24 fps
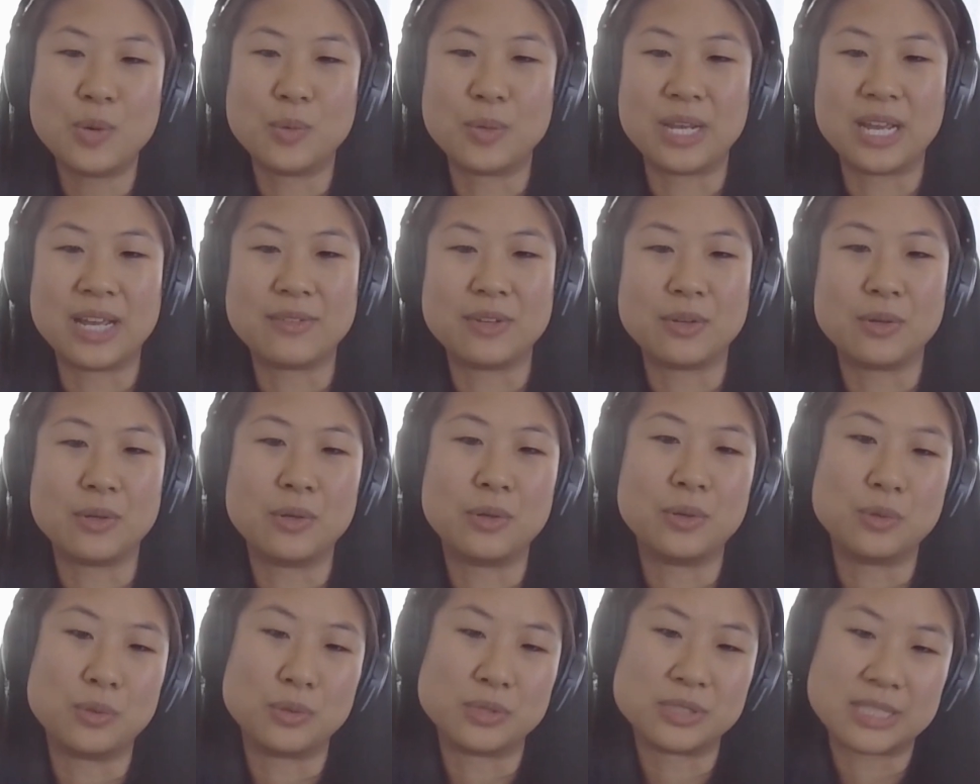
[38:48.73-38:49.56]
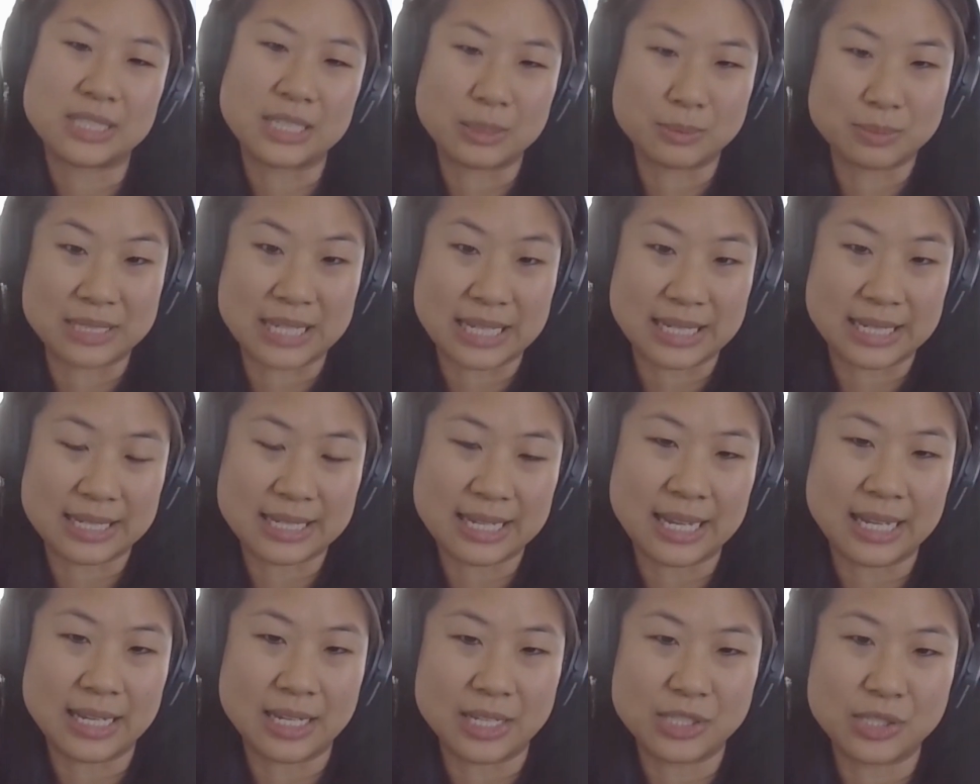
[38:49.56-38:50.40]
We have a whole team
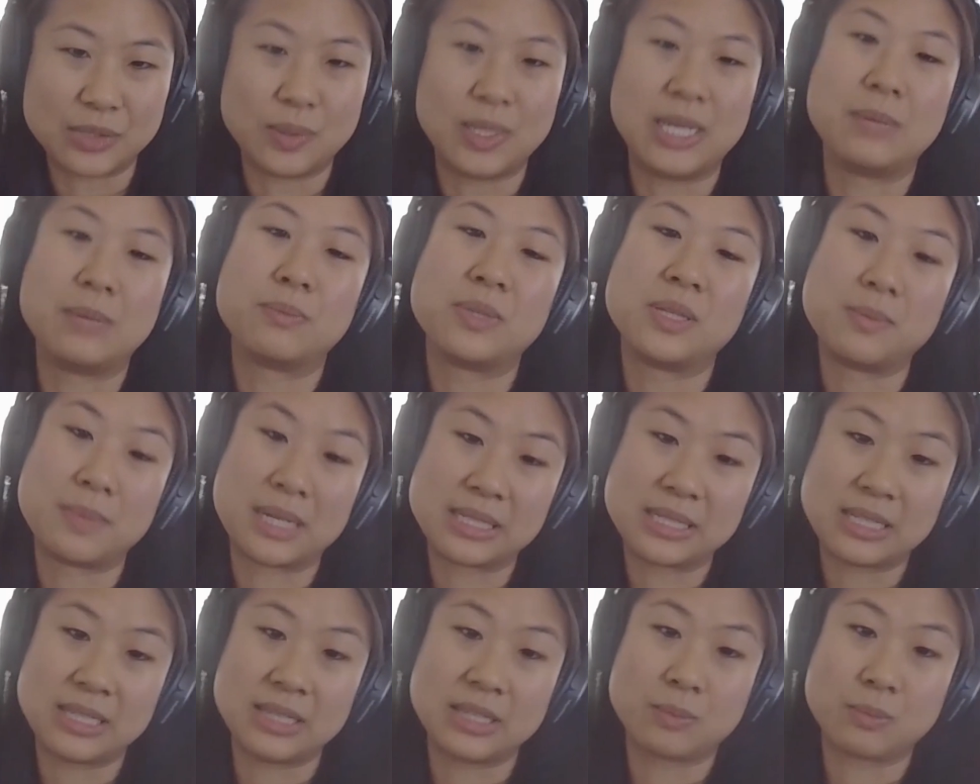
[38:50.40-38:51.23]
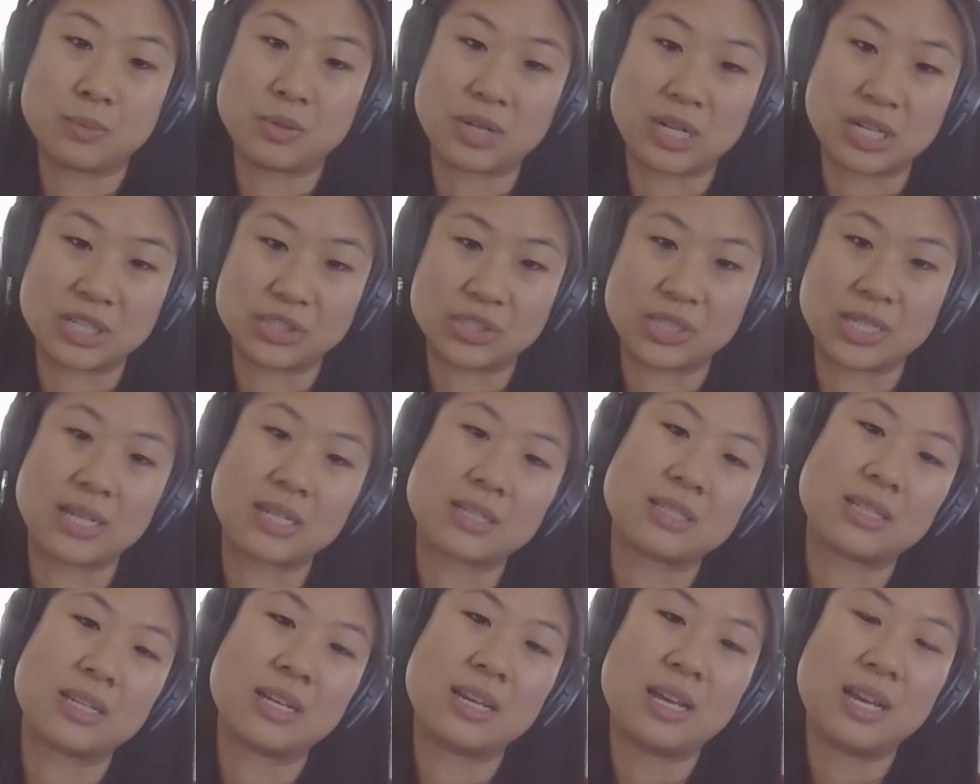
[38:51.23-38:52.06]
dedicated to implementing the
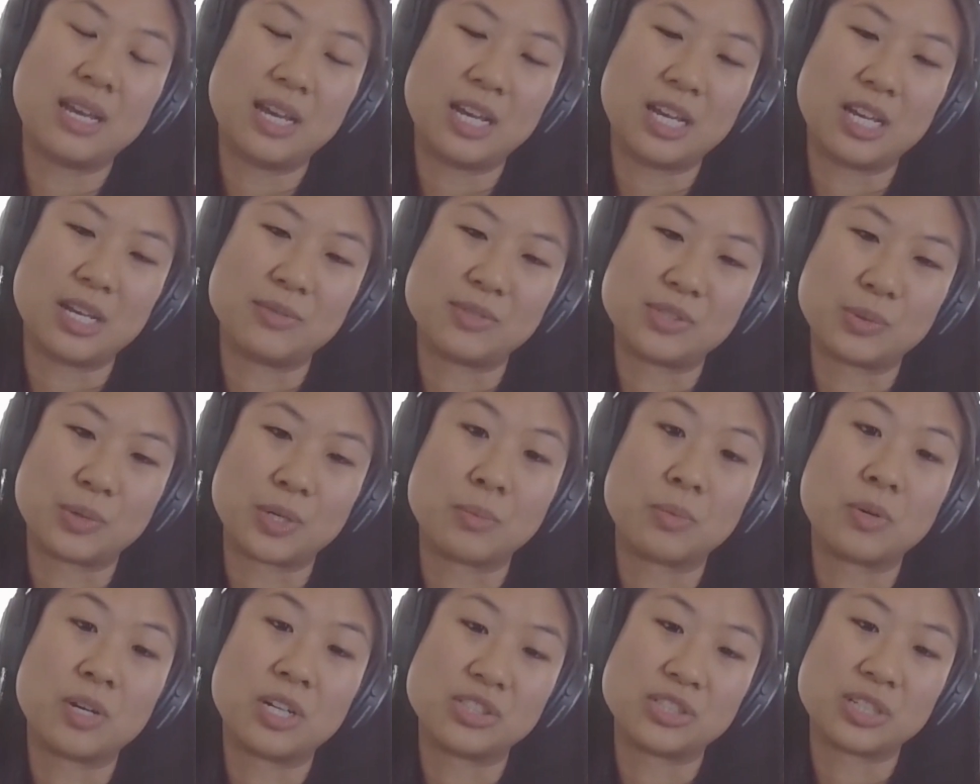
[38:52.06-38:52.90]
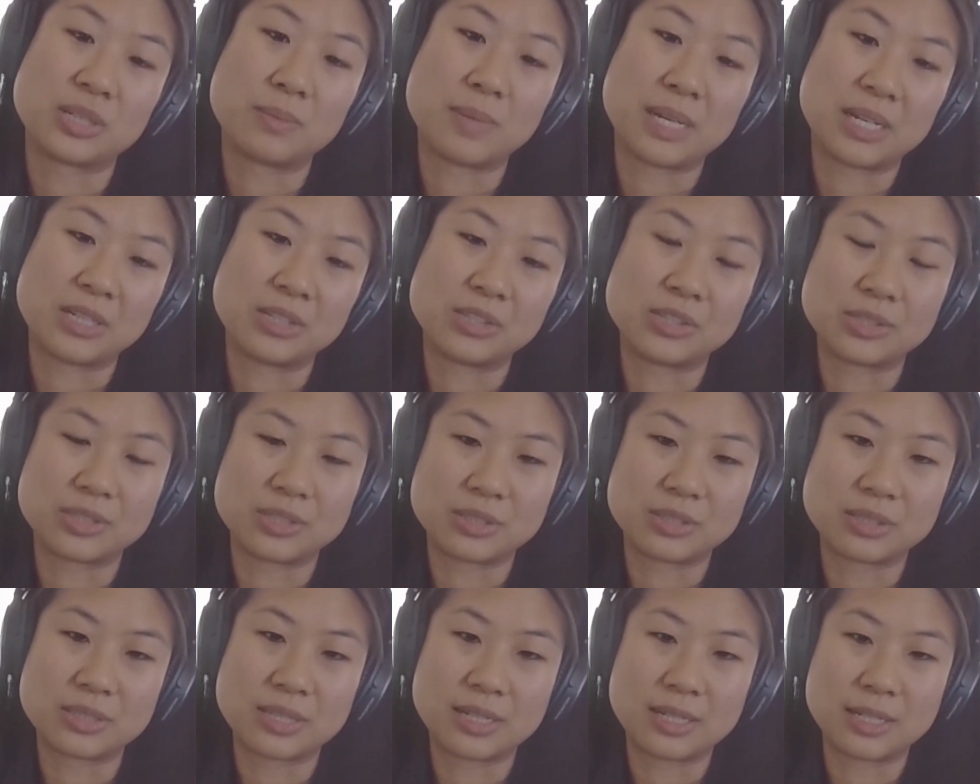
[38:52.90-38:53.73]
project. So our project
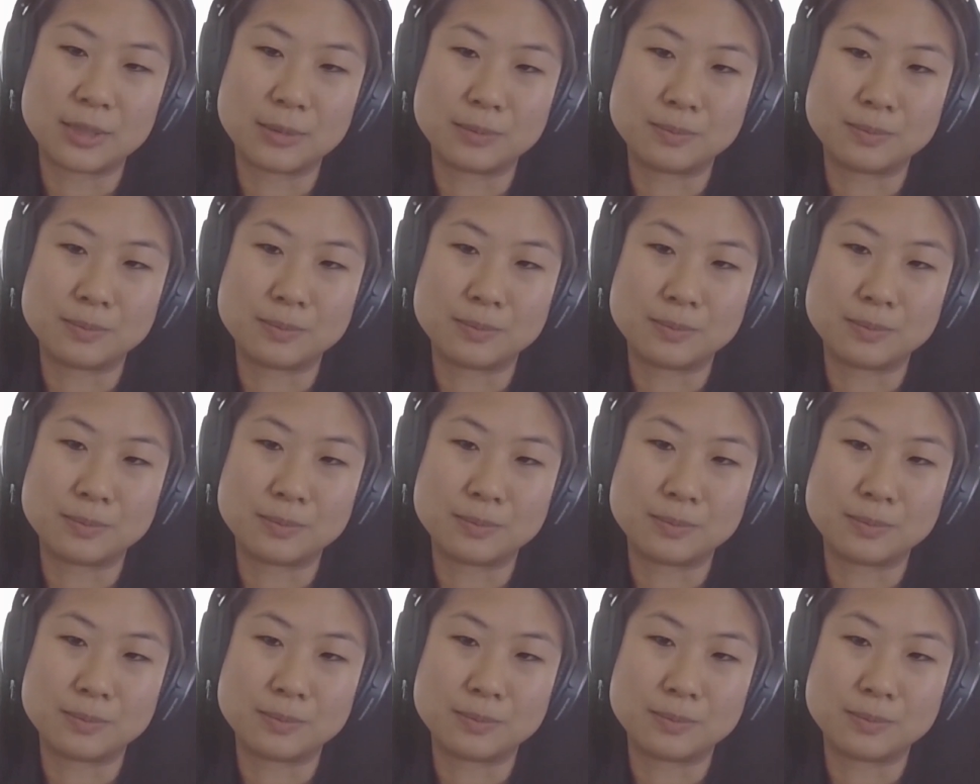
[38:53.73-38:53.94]
managers,